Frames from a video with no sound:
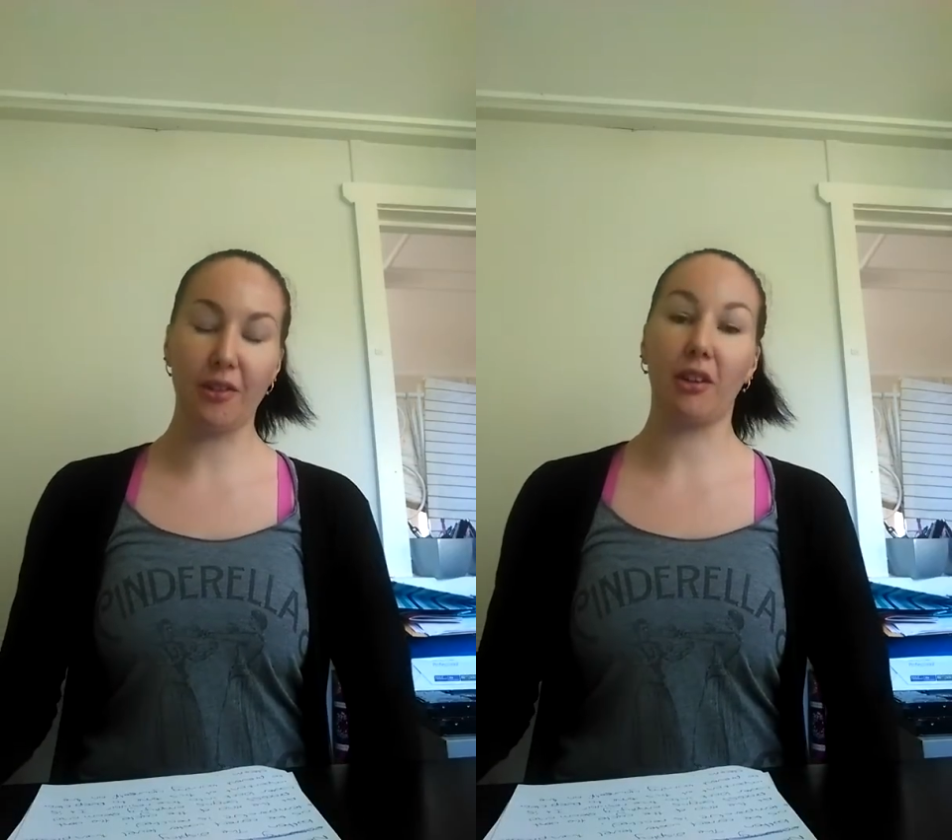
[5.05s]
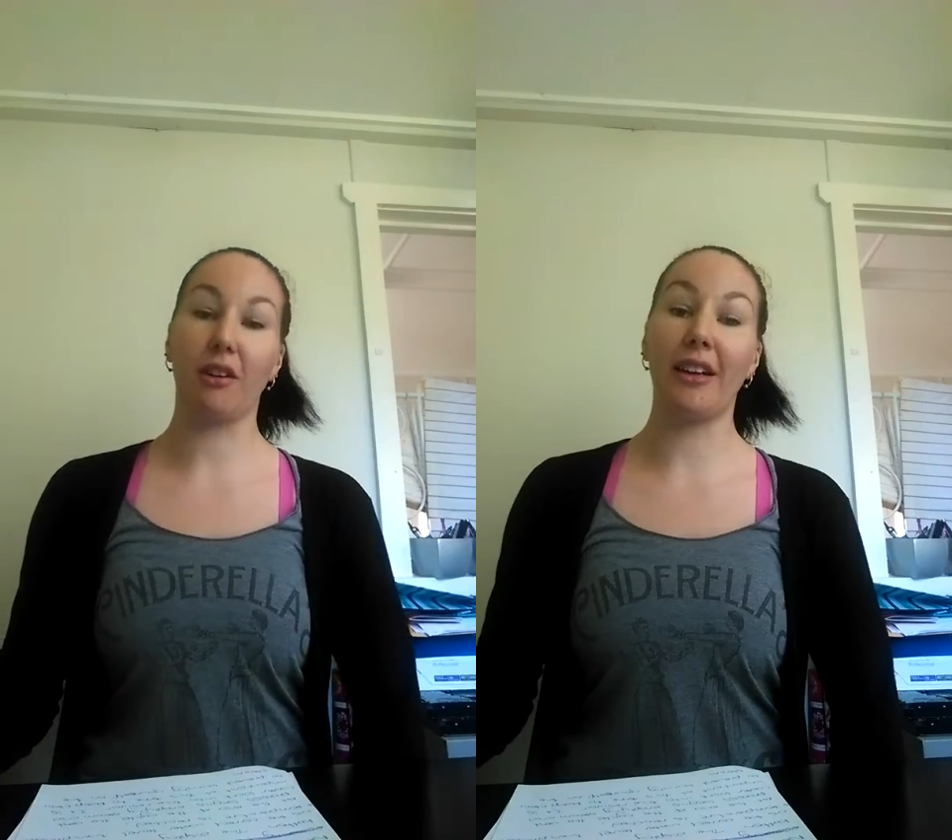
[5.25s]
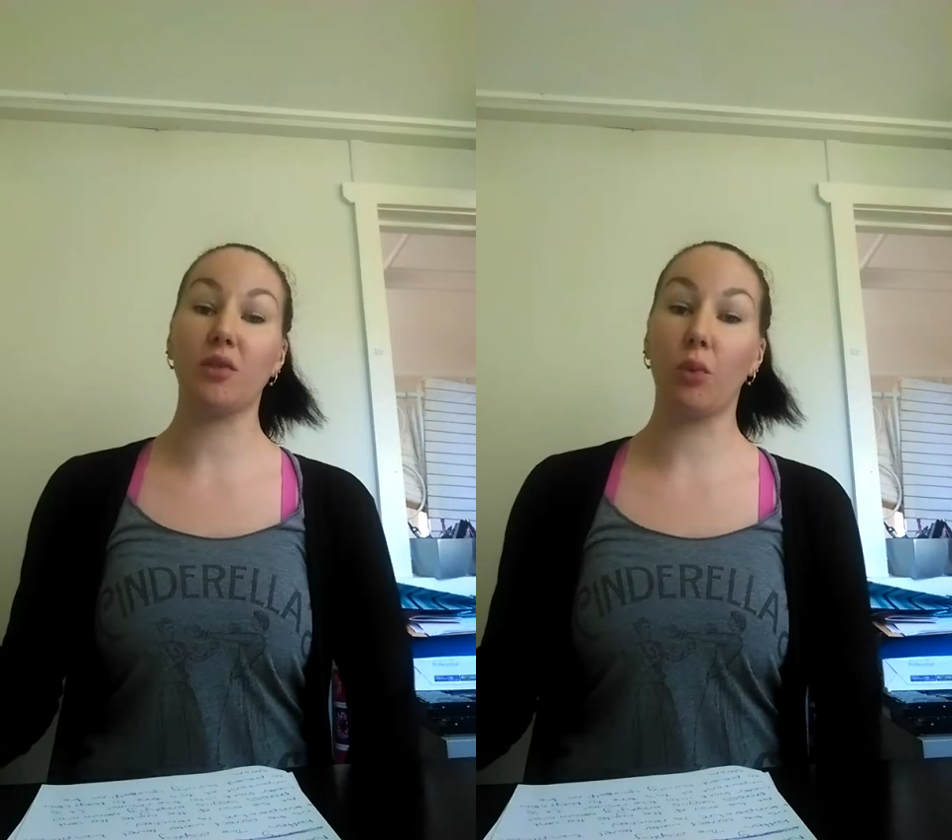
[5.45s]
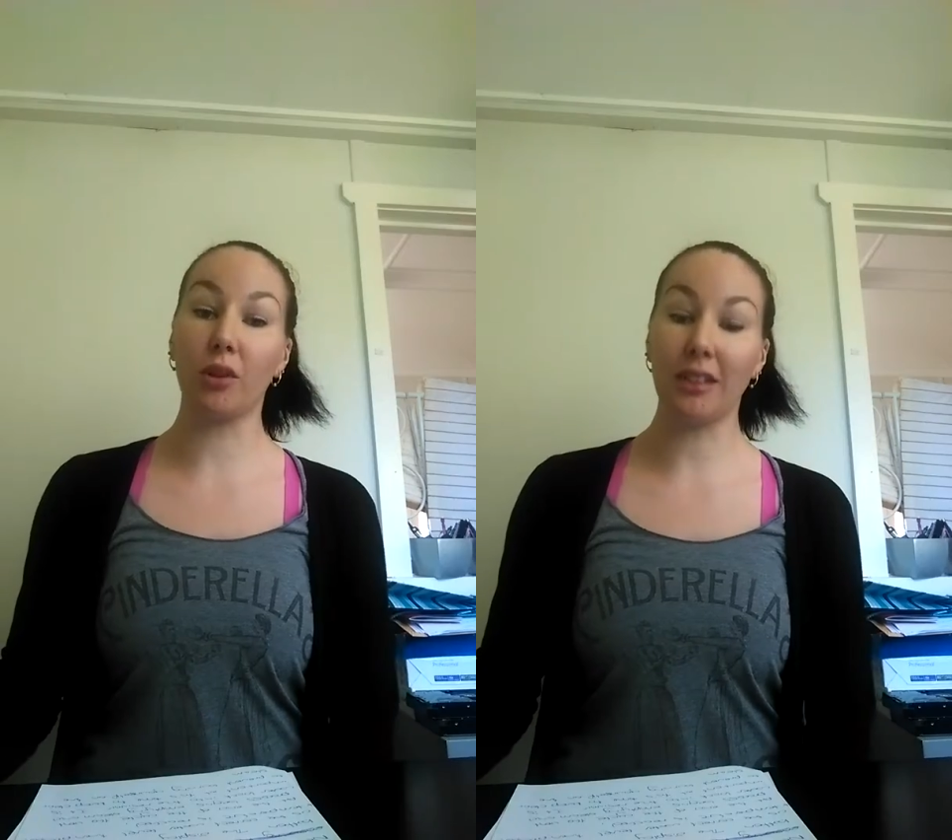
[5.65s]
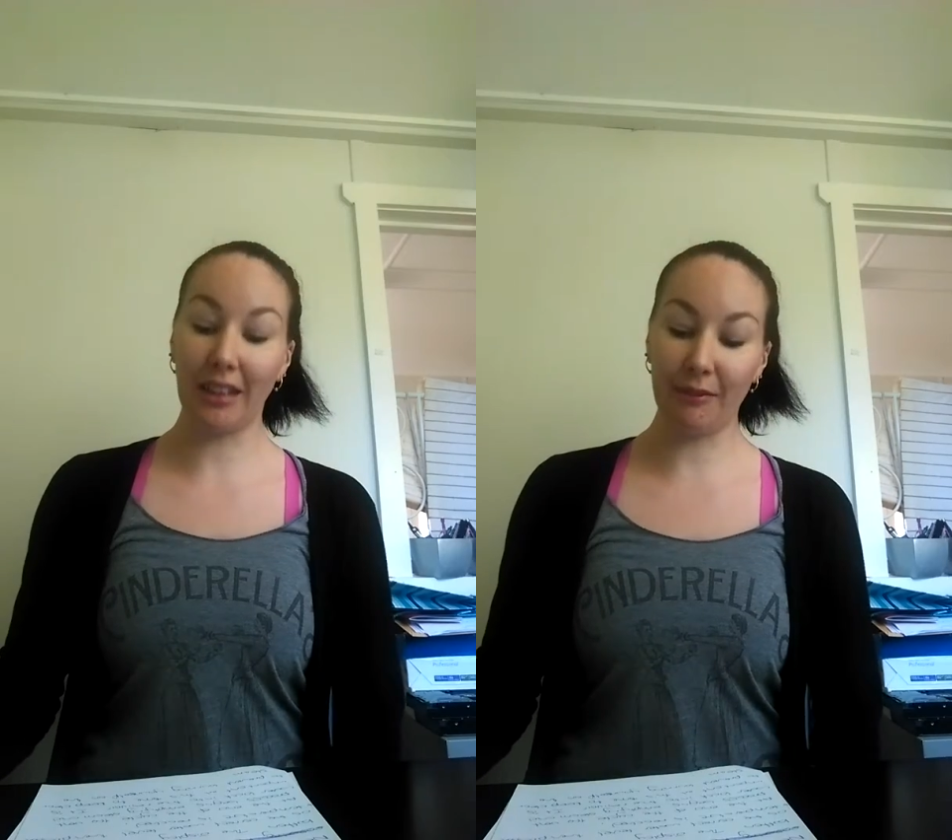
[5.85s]
the correct
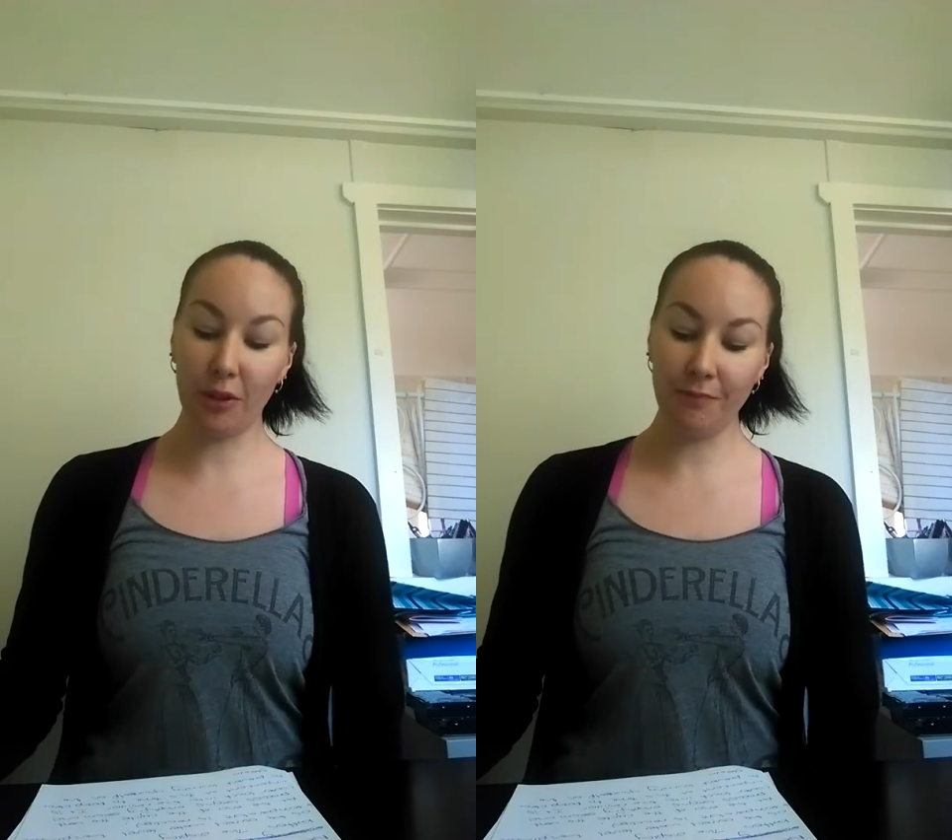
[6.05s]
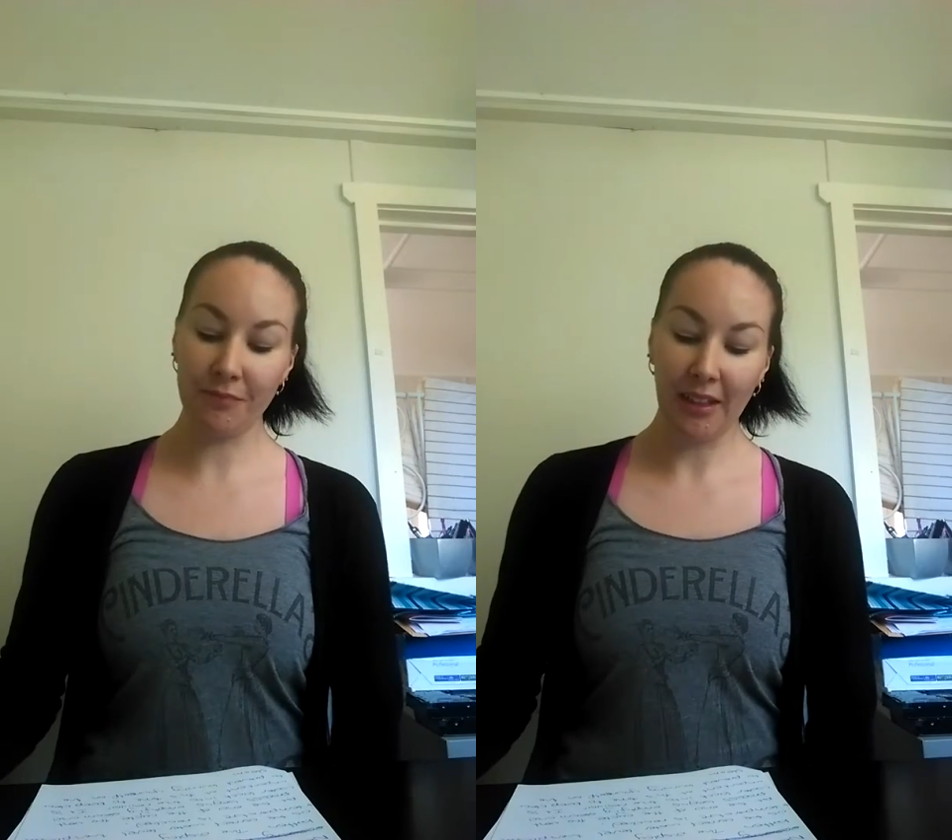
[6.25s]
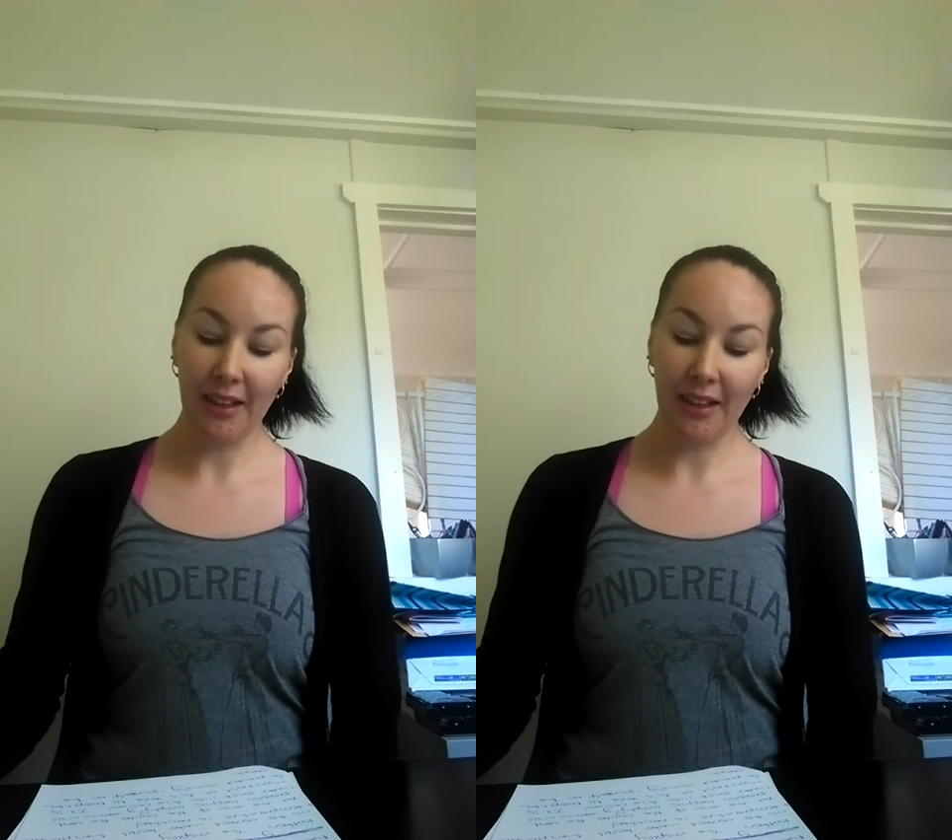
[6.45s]
water level,